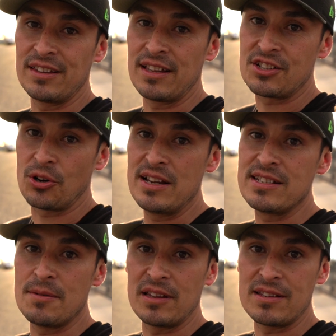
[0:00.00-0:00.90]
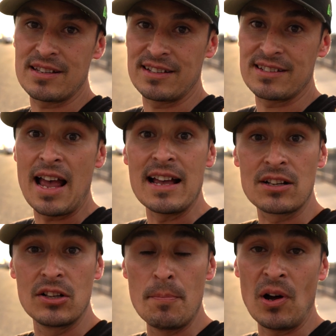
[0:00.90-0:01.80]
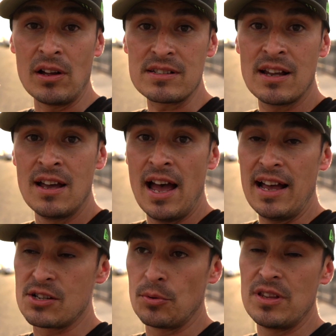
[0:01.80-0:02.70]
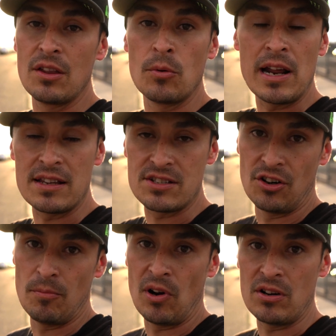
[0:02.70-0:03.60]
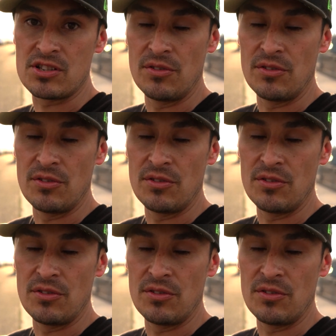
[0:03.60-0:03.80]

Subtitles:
that's crazy about this thing is it has clip-ons, as to where the other one has dirt bars.